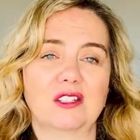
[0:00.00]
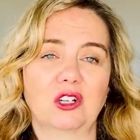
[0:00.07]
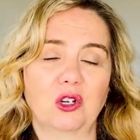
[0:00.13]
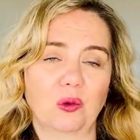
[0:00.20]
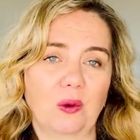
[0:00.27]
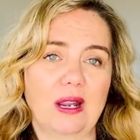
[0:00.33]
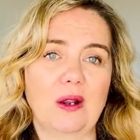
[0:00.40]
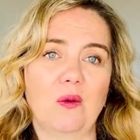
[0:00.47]
a
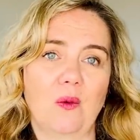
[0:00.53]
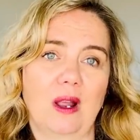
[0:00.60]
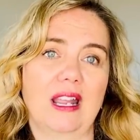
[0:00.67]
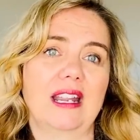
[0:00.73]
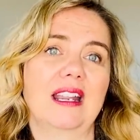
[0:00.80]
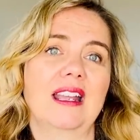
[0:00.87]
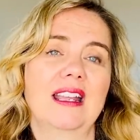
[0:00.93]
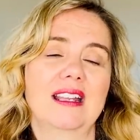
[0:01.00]
great
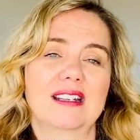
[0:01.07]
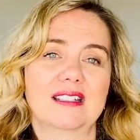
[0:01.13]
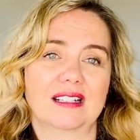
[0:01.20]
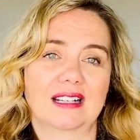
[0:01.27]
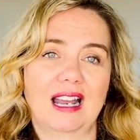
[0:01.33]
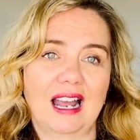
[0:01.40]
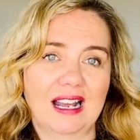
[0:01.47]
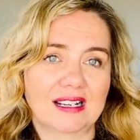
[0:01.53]
way to
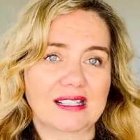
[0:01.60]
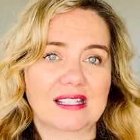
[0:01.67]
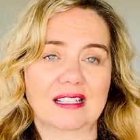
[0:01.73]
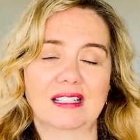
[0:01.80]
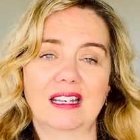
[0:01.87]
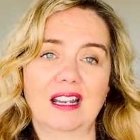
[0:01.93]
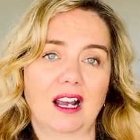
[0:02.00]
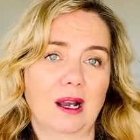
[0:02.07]

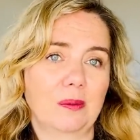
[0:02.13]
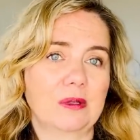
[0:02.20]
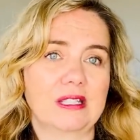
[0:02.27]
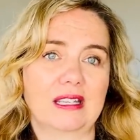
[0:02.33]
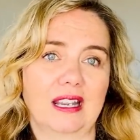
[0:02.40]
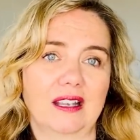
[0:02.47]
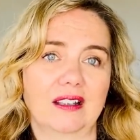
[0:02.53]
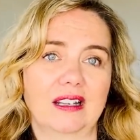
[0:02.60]
constantly
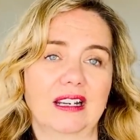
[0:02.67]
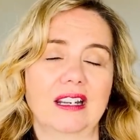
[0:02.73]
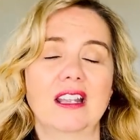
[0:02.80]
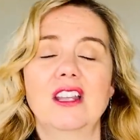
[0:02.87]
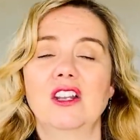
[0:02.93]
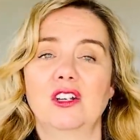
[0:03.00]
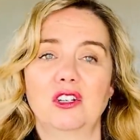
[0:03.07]
upscaling